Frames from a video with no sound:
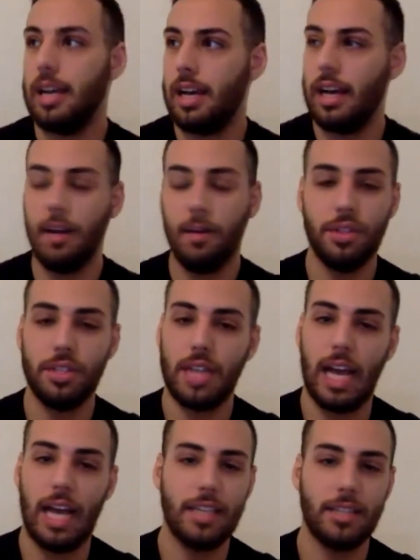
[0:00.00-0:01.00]
I would just
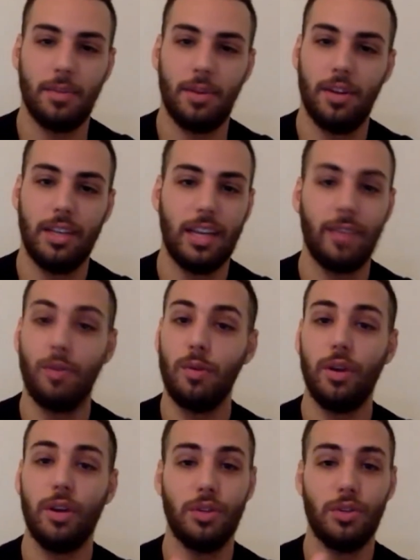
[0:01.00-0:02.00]
ask them, uh, like
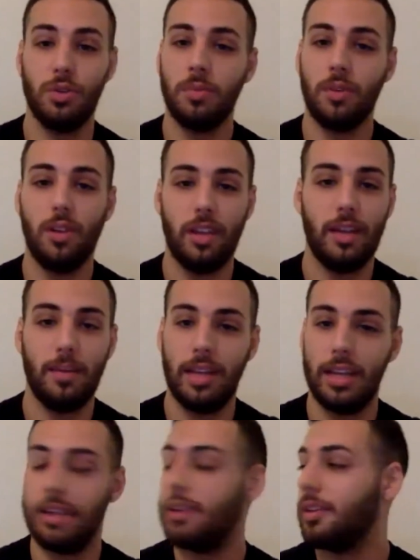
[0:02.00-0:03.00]
we're in a Zoom call, and I'm
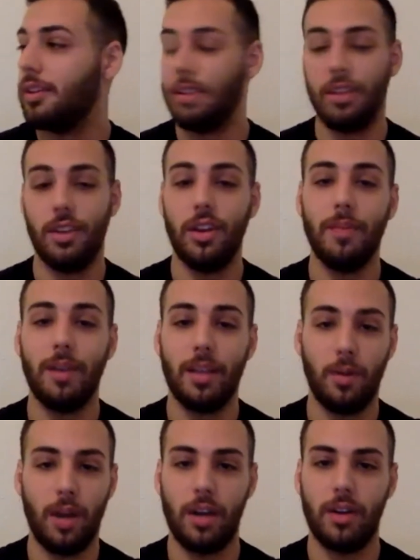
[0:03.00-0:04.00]
like, "Yo,
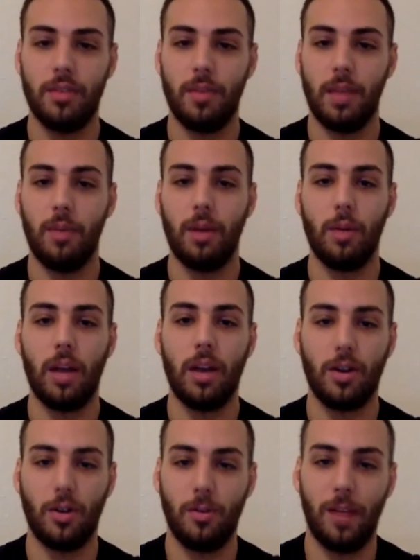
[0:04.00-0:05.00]
Nemanja, what are by the way, what are
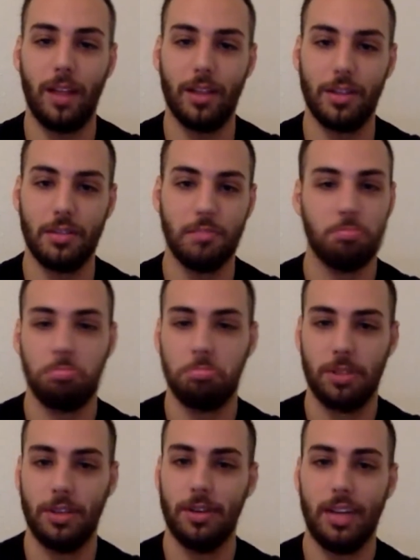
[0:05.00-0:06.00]
core values?"
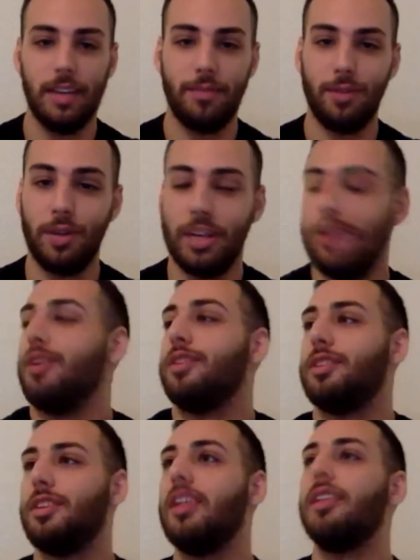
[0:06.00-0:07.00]
You know, and if you
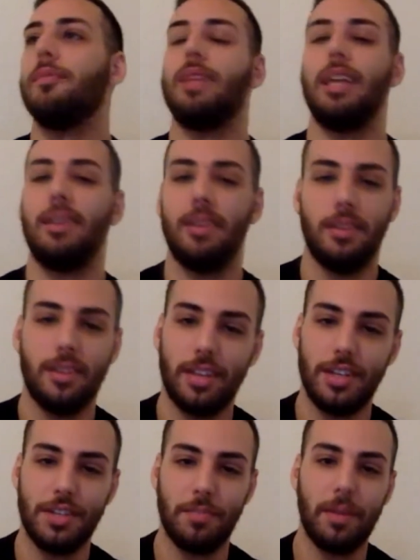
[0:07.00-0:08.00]
cannot tell them, then
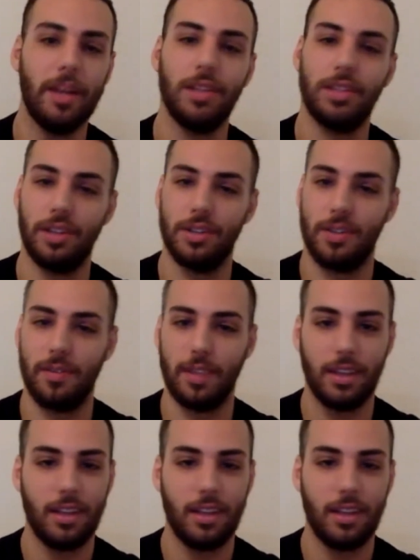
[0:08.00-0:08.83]
there's a penalty or something.